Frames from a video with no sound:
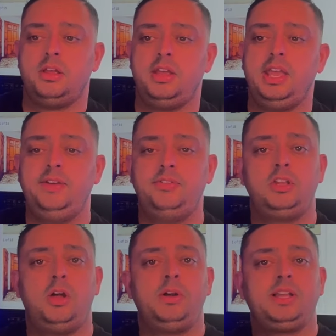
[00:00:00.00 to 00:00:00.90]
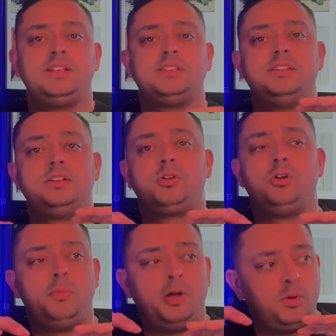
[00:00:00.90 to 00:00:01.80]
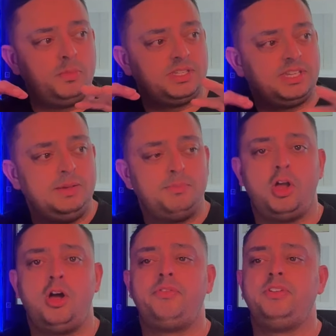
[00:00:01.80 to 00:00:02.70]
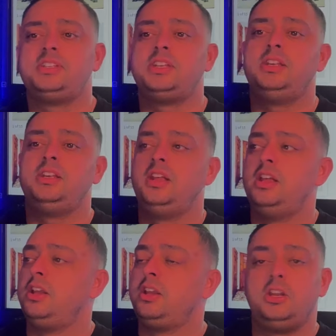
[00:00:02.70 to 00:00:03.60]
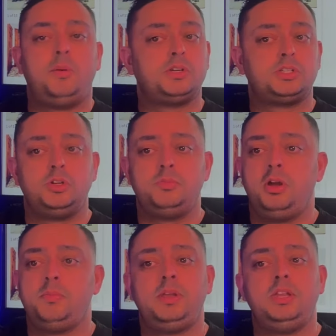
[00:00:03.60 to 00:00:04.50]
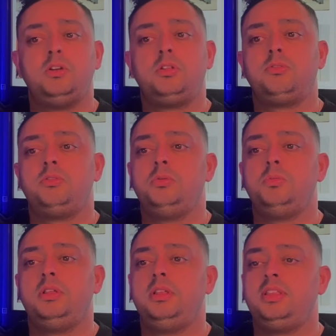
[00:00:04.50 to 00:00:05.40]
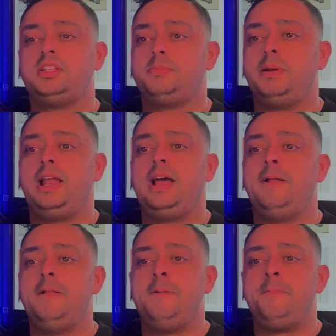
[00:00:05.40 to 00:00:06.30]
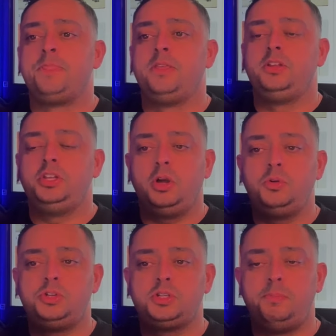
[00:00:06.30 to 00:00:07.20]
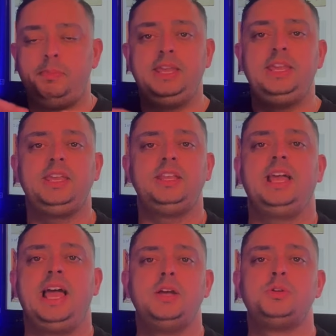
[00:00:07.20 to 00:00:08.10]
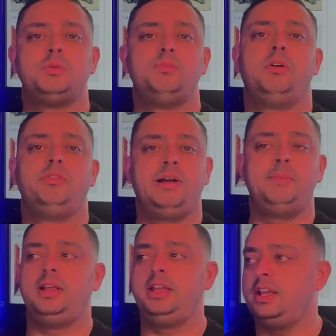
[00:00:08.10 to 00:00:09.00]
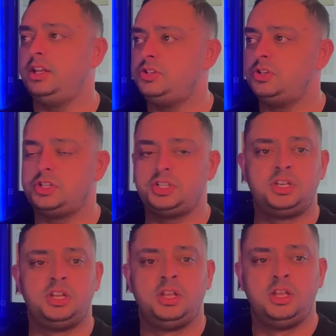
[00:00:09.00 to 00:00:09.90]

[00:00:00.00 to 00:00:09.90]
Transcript: Even though I get to come home and sit in my office and, you know, my son might be in another room with Isabella, you know, just being in the house with my family and just